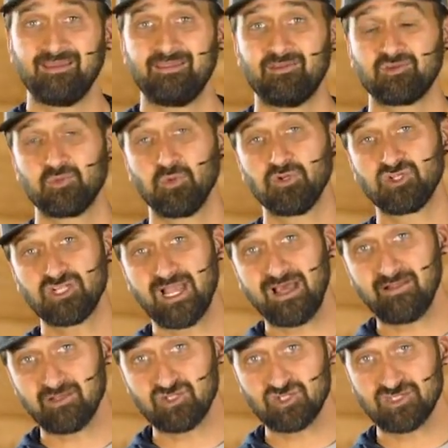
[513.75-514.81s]
There's more
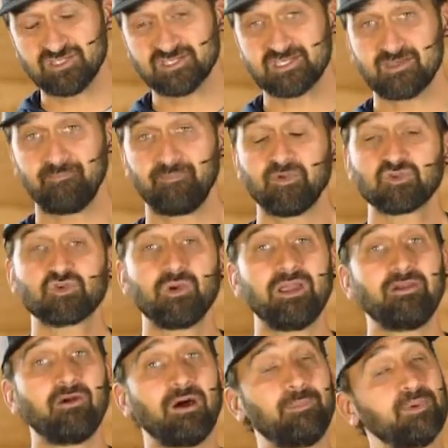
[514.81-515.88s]
challenges. There's
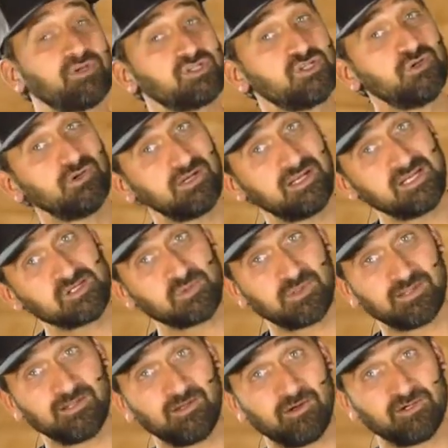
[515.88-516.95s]
greater opportunities
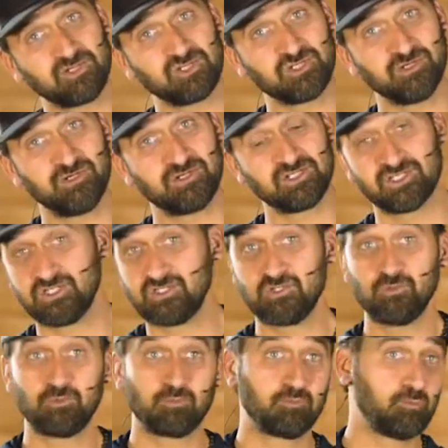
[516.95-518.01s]
with a large church to
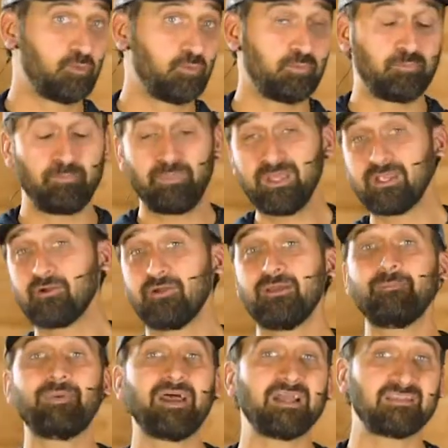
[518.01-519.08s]
do bigger
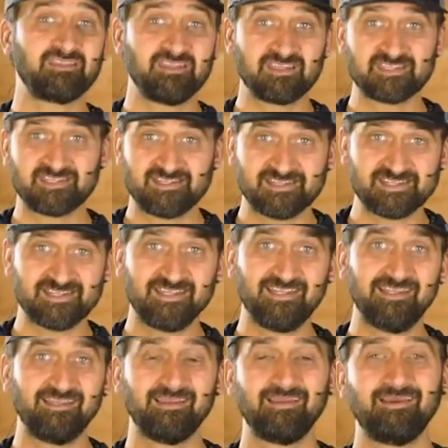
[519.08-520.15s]
impact things in a
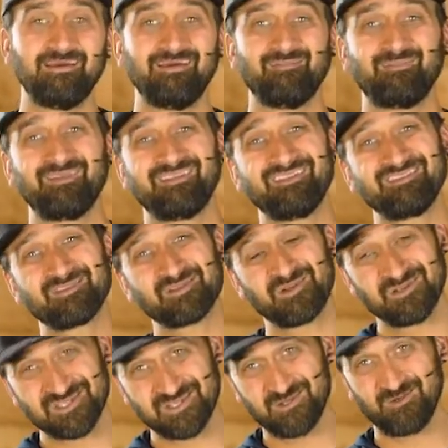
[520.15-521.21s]
city. But then there's
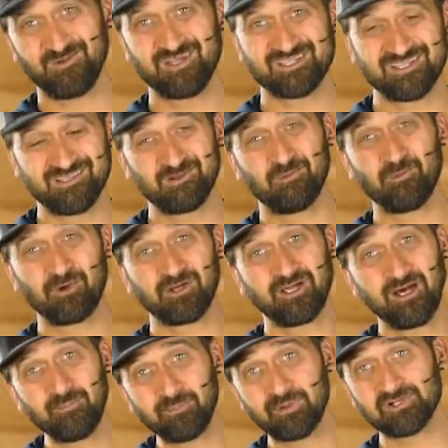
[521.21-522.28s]
also, it's a little more
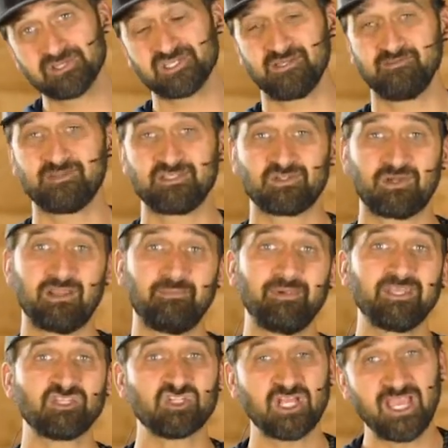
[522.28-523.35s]
cumbersome to try to
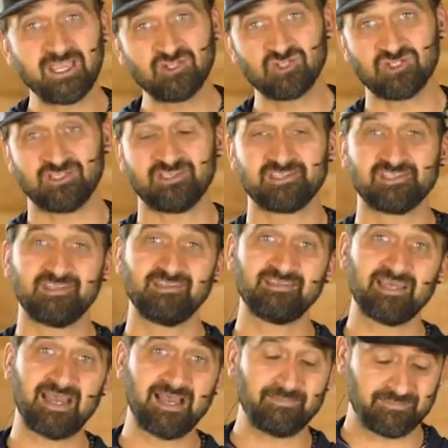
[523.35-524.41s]
make changes and
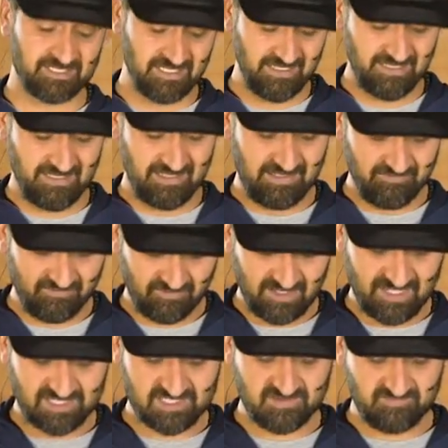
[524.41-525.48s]
adapt and
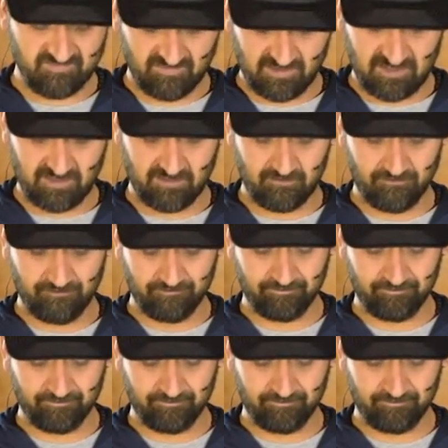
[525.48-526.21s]
flex and flow.